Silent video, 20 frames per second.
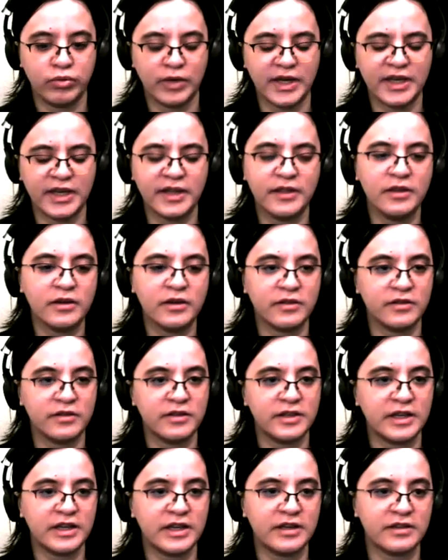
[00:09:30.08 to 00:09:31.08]
I can look
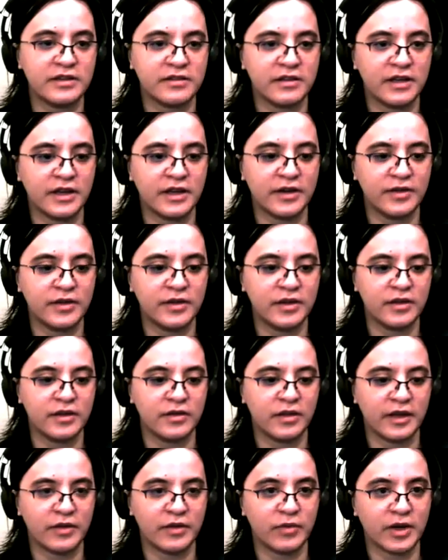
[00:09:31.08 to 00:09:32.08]
today to see how the
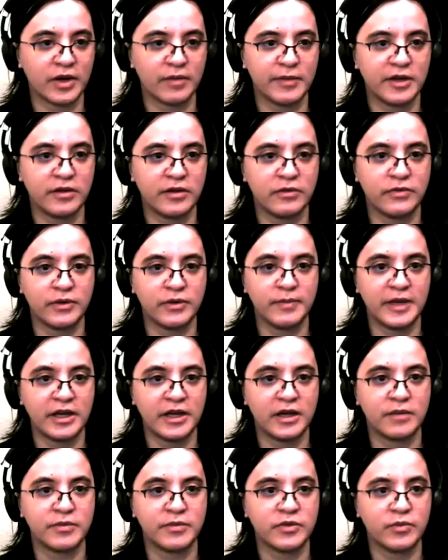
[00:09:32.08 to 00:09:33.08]
like recommended filming
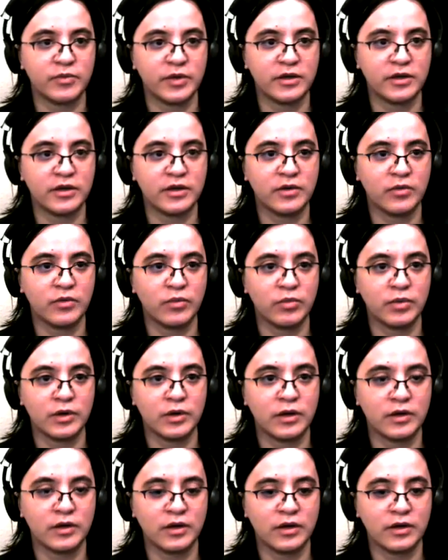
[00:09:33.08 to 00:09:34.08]
apps and whatnot
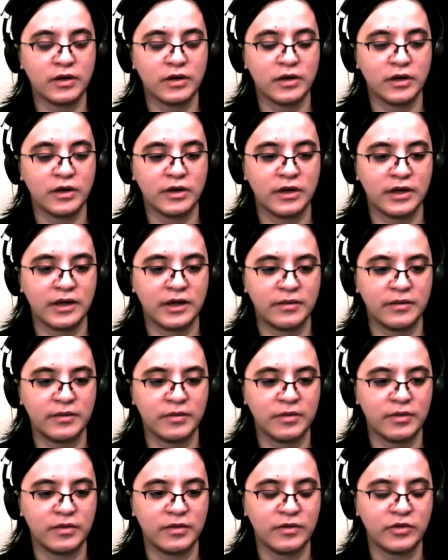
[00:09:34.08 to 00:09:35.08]
work.
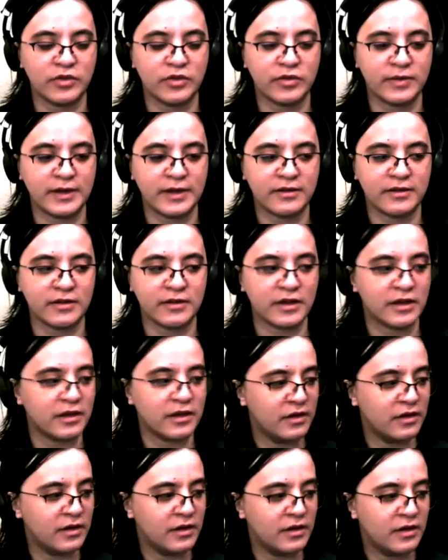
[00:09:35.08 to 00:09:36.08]
Just because like
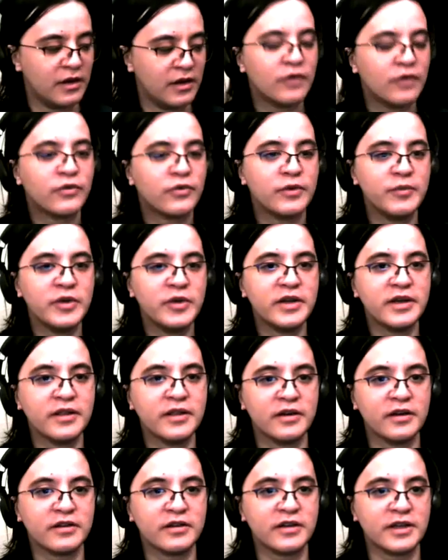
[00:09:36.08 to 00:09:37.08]
from what I
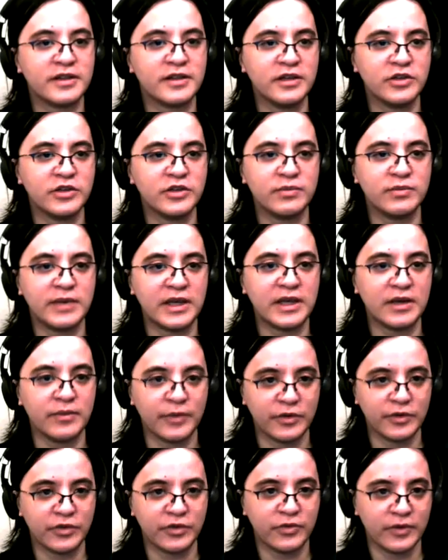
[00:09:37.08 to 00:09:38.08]
looked, I think you should be
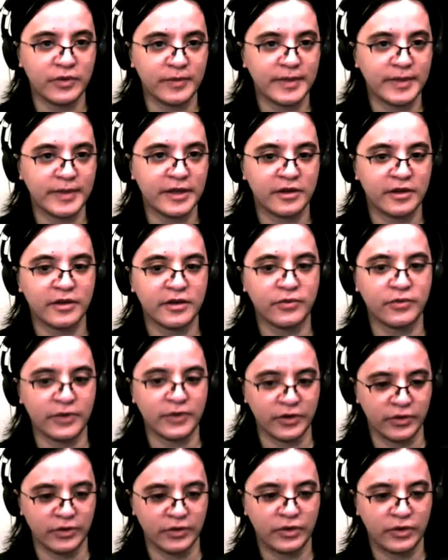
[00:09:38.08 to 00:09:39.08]
able to film it on a
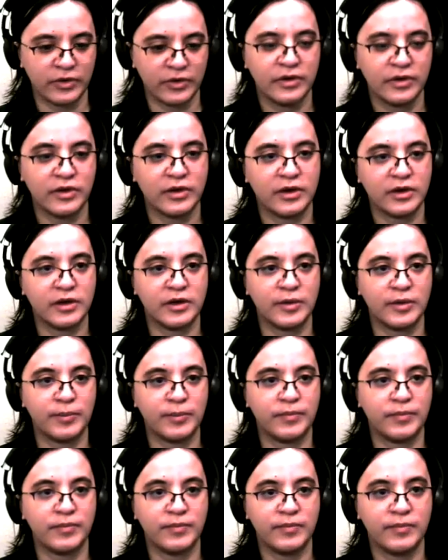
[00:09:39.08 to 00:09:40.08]
phone.
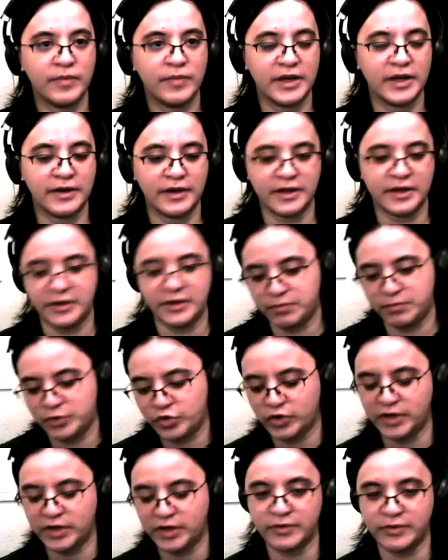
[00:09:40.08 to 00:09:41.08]
And I
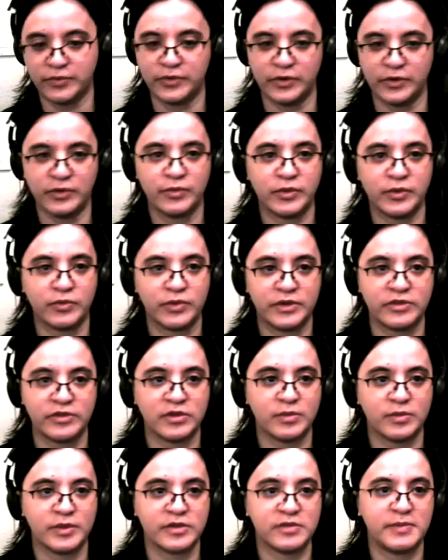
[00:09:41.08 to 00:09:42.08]
should have a phone with
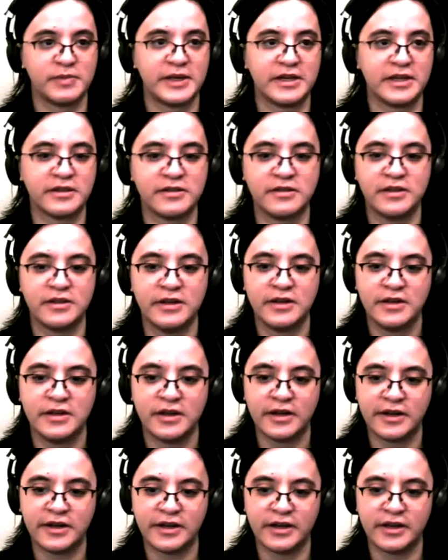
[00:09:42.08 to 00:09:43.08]
reasonable specs.
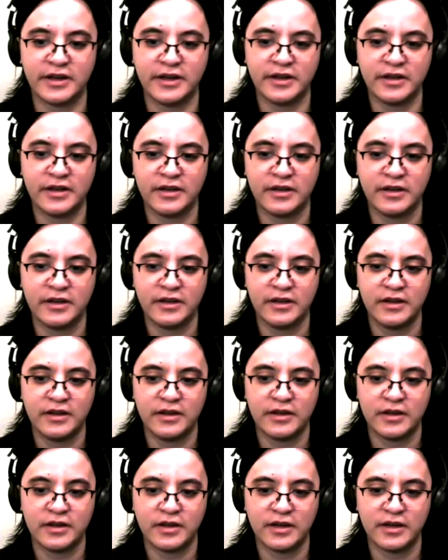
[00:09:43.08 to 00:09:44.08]

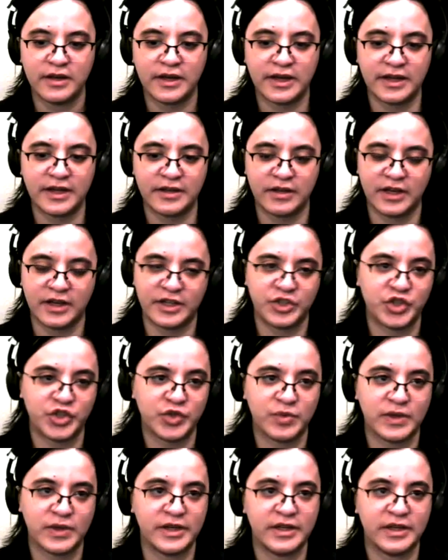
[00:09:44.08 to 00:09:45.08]
I
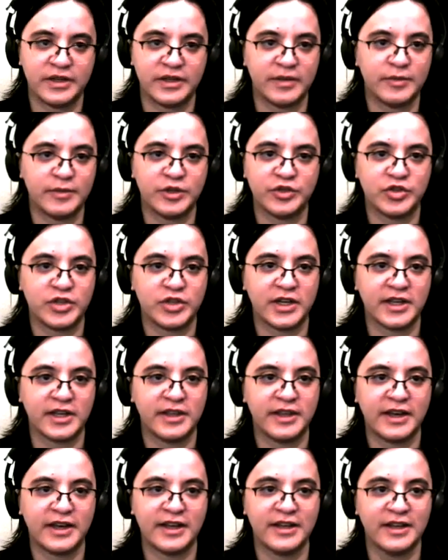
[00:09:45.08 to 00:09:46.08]
just want to double check
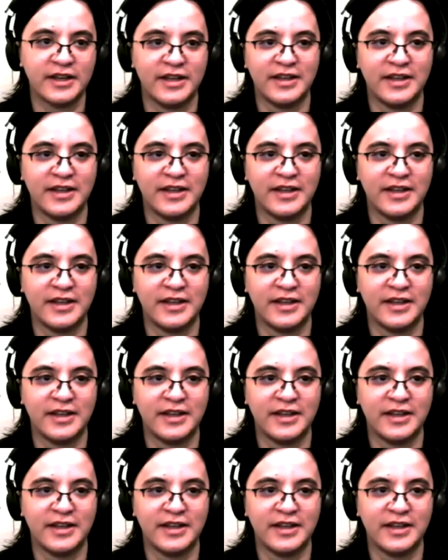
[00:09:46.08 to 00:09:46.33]
that.